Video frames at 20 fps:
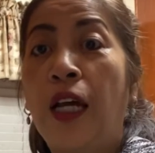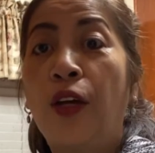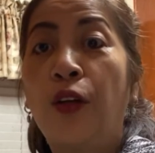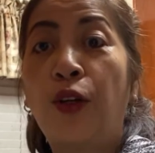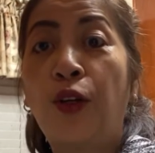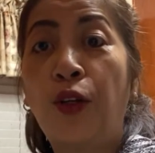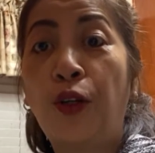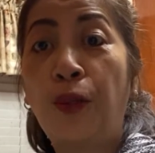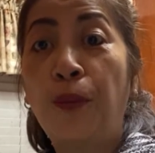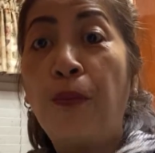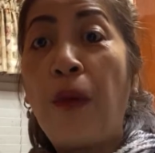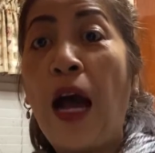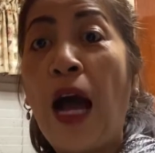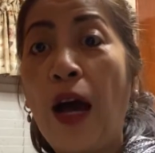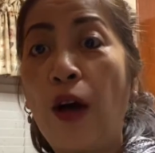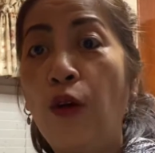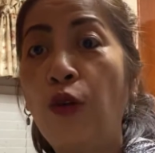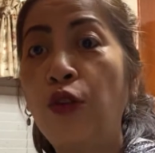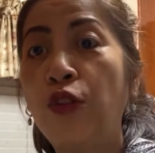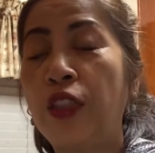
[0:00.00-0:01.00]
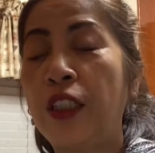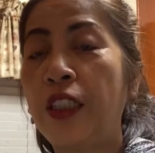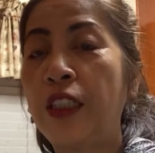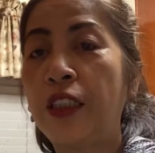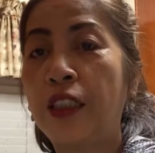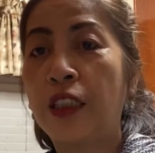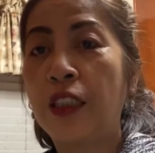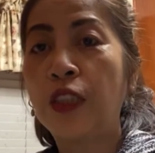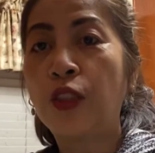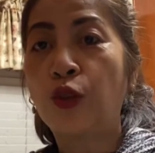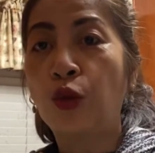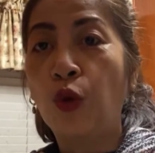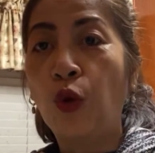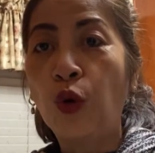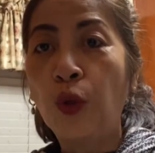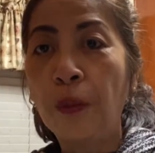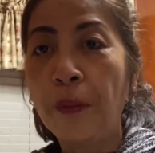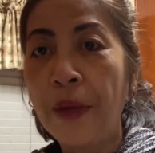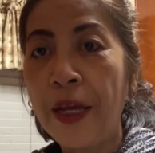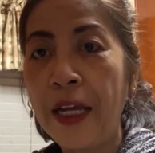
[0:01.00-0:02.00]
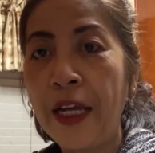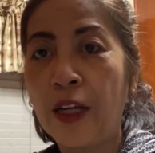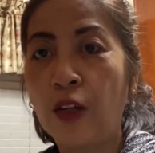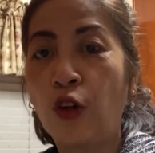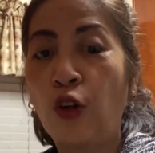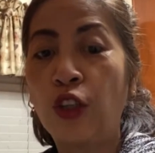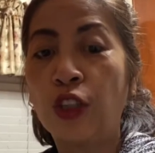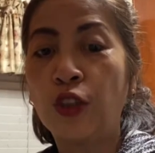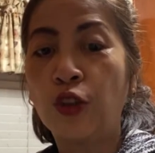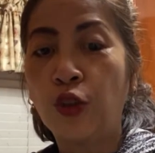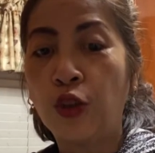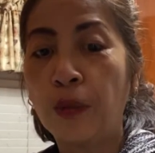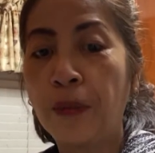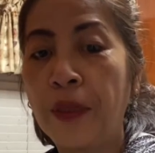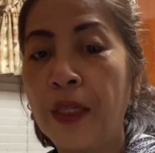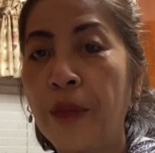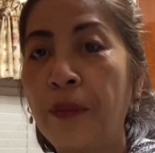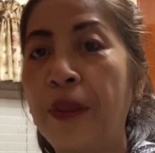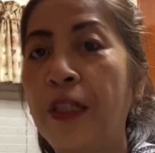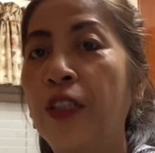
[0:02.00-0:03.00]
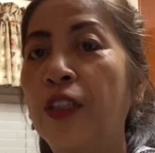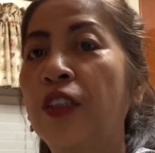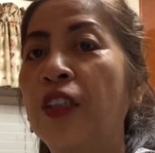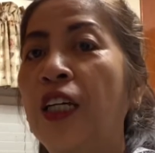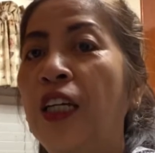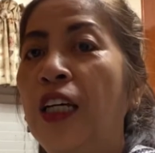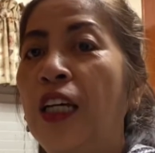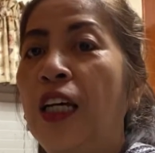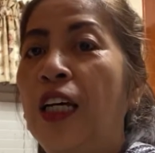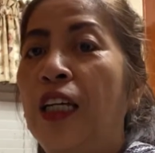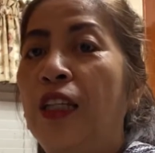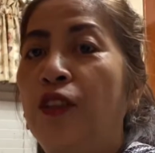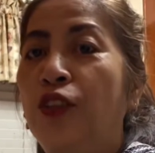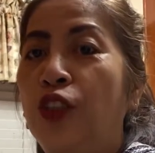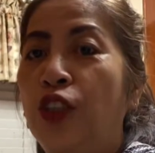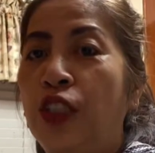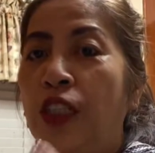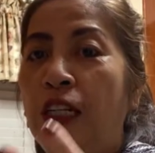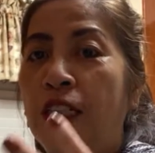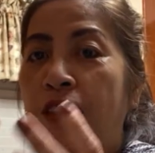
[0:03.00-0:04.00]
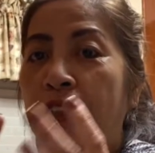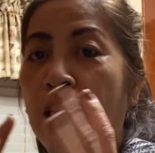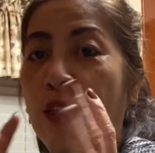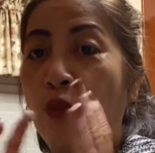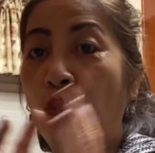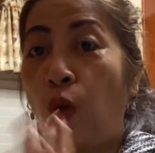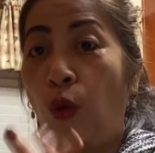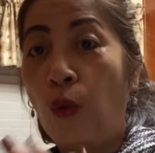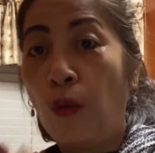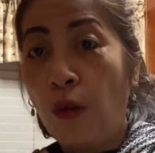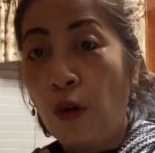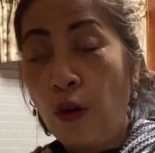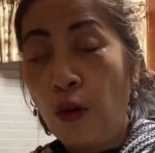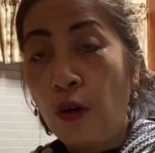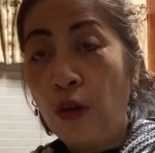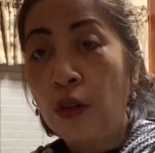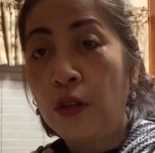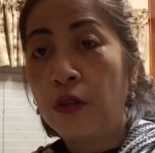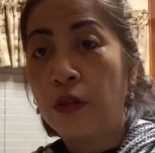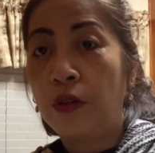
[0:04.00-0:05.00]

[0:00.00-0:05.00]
her baon is just gourmet. I call it gourmet because she has adobo.